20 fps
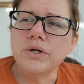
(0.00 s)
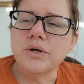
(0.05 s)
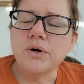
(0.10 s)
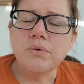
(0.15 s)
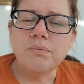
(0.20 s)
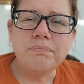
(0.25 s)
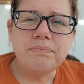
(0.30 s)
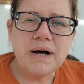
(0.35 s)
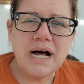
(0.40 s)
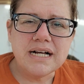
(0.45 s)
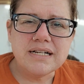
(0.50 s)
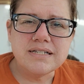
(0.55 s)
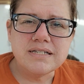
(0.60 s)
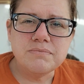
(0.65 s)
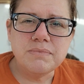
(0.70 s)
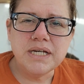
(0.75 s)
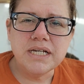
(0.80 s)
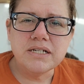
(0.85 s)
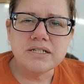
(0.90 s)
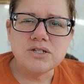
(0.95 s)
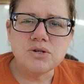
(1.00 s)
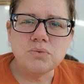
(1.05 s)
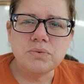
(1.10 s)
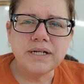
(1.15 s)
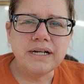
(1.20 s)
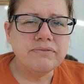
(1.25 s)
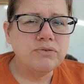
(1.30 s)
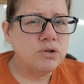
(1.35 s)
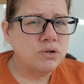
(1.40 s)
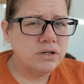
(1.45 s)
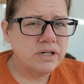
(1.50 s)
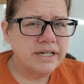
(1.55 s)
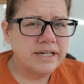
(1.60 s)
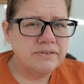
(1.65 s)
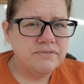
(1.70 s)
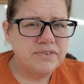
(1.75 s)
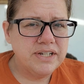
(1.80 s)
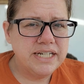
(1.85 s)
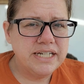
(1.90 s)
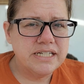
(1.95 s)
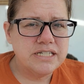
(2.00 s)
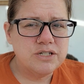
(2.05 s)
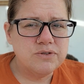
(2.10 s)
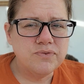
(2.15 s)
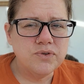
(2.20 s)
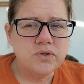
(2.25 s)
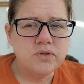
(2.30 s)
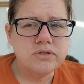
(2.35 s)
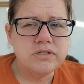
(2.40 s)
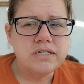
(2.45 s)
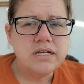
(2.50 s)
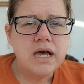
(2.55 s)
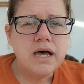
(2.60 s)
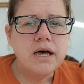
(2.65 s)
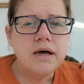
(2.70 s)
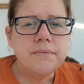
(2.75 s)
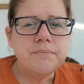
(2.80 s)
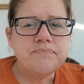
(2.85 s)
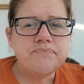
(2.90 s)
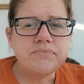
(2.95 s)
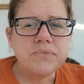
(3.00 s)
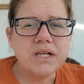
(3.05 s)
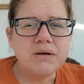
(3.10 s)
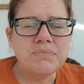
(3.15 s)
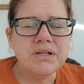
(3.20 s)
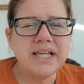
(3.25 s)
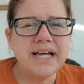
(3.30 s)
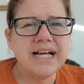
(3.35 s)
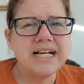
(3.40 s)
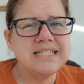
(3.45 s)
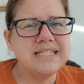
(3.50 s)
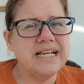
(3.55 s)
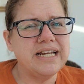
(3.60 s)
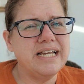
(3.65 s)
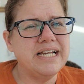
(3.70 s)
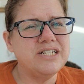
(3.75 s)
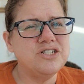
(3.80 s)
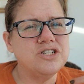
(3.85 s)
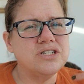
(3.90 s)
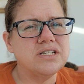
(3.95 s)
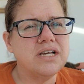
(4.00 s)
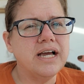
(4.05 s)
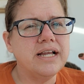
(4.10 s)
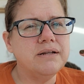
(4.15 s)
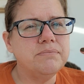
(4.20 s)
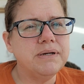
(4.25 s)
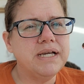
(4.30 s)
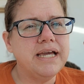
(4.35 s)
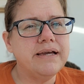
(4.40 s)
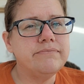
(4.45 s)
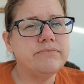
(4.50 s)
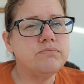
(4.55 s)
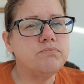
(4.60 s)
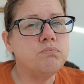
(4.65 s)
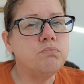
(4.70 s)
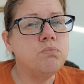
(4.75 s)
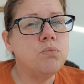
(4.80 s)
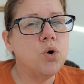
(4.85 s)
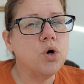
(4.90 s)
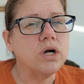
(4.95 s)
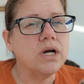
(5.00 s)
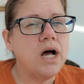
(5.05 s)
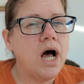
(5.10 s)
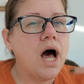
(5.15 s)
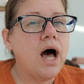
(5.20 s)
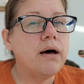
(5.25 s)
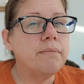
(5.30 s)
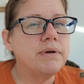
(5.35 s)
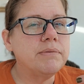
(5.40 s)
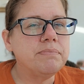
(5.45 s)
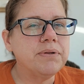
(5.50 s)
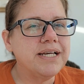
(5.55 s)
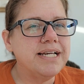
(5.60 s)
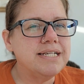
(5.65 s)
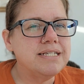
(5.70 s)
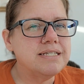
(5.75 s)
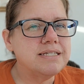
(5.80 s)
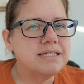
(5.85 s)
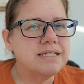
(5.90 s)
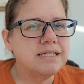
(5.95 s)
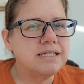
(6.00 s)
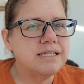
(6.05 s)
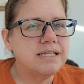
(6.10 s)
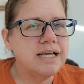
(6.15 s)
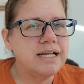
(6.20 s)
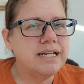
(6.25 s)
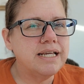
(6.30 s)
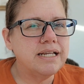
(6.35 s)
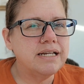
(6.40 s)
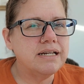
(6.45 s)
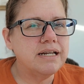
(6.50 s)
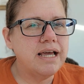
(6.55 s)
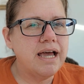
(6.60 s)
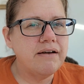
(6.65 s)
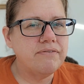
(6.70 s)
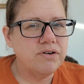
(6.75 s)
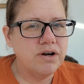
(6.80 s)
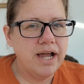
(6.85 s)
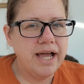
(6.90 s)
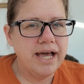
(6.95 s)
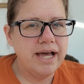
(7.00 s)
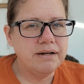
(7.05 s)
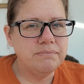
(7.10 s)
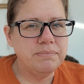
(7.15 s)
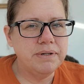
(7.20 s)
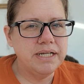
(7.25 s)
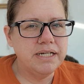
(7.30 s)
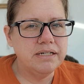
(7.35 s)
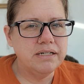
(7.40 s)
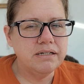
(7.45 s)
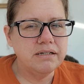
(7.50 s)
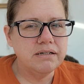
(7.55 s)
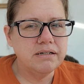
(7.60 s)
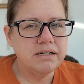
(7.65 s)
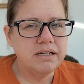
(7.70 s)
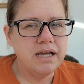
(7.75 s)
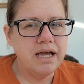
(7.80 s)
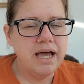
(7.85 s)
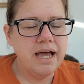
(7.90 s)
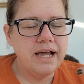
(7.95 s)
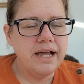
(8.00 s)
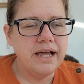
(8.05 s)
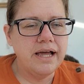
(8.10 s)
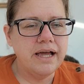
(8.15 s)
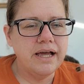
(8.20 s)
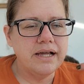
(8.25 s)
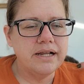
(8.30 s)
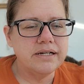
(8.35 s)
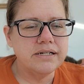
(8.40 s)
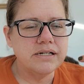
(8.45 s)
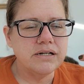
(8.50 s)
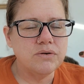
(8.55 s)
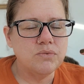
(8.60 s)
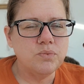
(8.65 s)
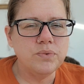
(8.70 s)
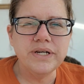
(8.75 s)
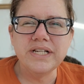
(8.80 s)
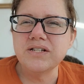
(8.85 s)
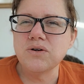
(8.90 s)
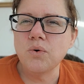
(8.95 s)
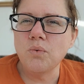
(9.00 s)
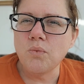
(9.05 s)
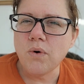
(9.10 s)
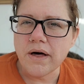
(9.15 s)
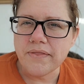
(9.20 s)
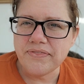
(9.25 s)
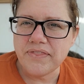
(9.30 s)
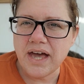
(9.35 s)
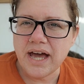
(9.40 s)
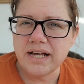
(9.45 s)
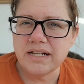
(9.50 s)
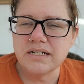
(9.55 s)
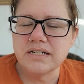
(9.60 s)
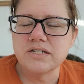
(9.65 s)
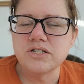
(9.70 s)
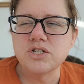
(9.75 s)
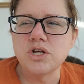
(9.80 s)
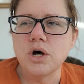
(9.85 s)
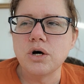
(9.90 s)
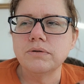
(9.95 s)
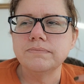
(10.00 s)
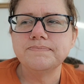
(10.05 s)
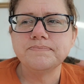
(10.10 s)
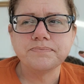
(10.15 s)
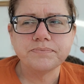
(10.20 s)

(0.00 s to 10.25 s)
boxed meals or whatever, or convenience foods. But like I said, it just kind of became more commonplace than it ever had been. And we don't want that. So,